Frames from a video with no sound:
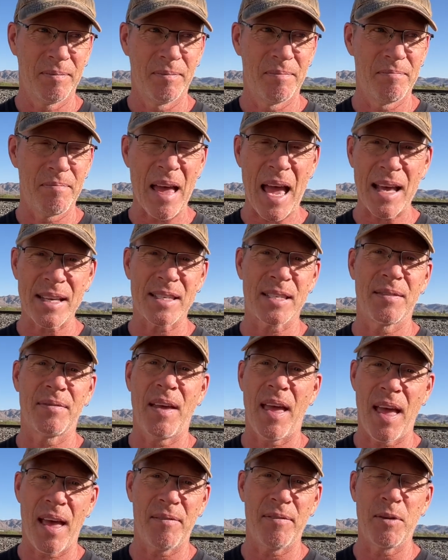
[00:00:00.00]
massive,
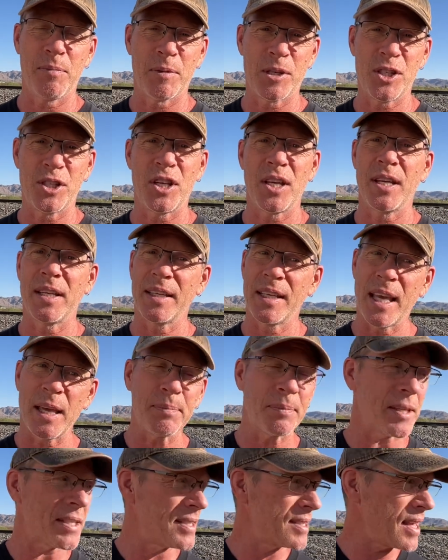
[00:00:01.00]
heavy machine, keep
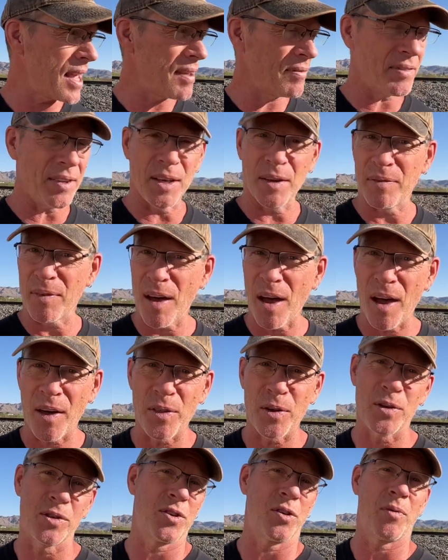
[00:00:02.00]
the safety of
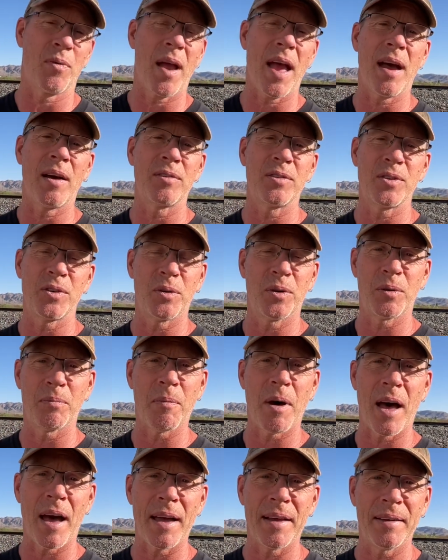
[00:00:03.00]
others around you in
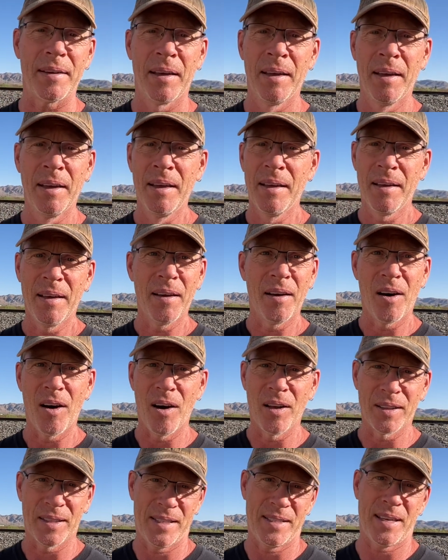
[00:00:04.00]
mind
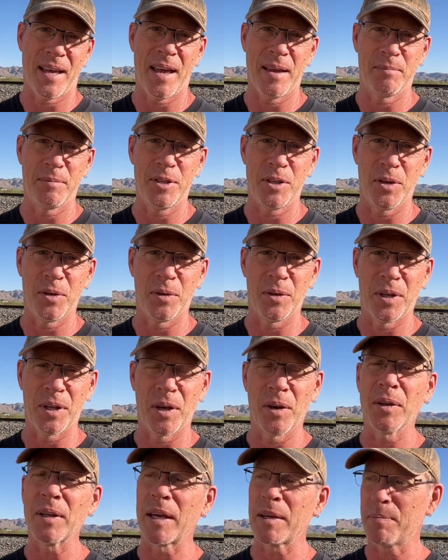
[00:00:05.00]
all the time too, you
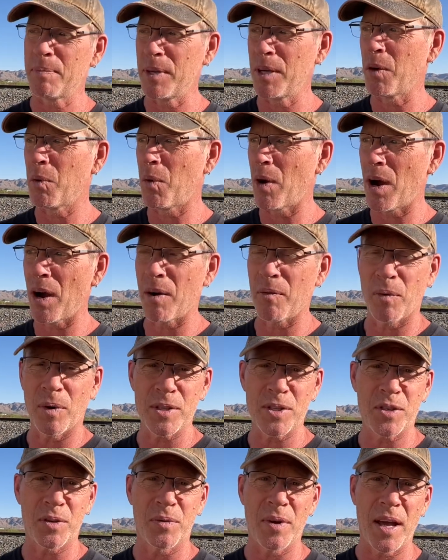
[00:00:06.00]
know? Like, be aware of
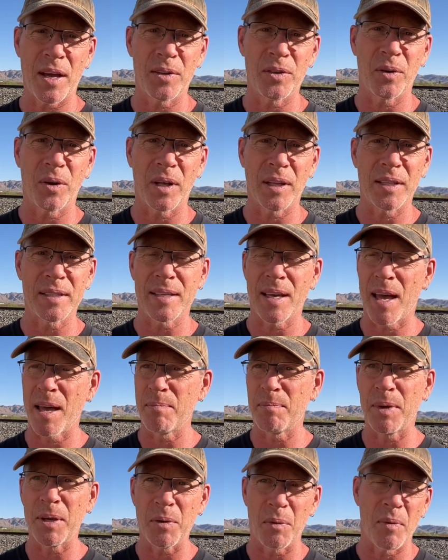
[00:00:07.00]
what's around you all the time,
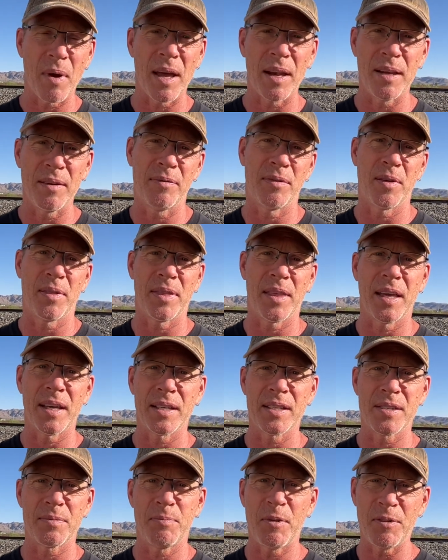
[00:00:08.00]
be ready for
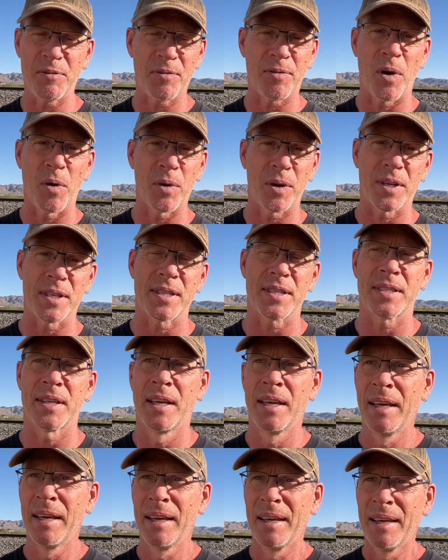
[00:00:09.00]
things, be focused,
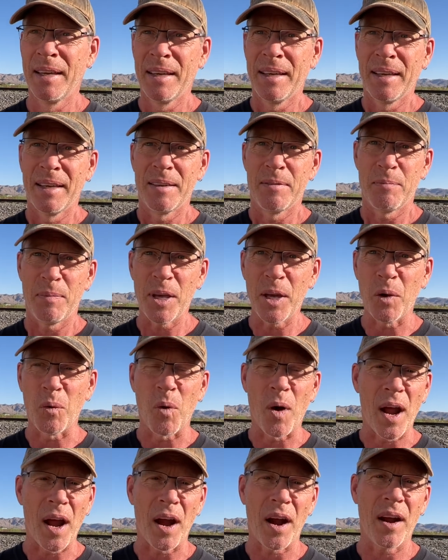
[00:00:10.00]
be
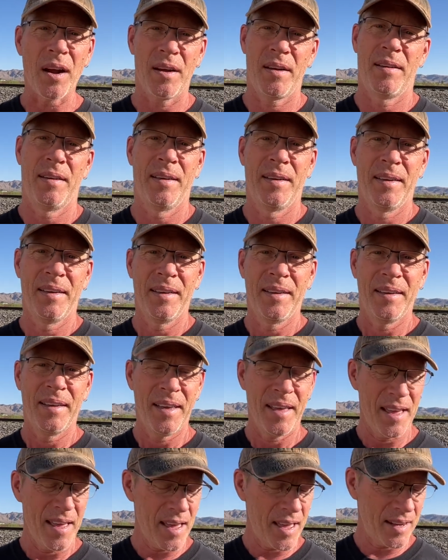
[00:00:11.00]
aware,
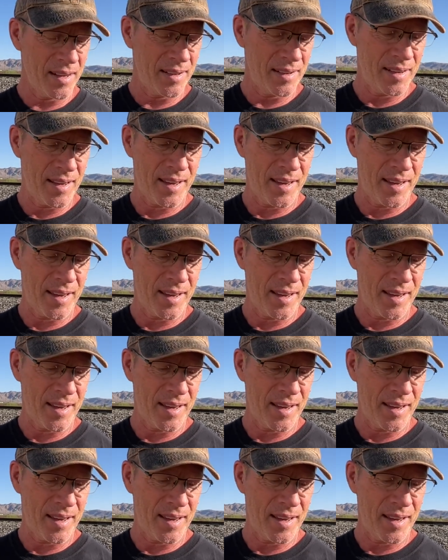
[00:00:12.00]
and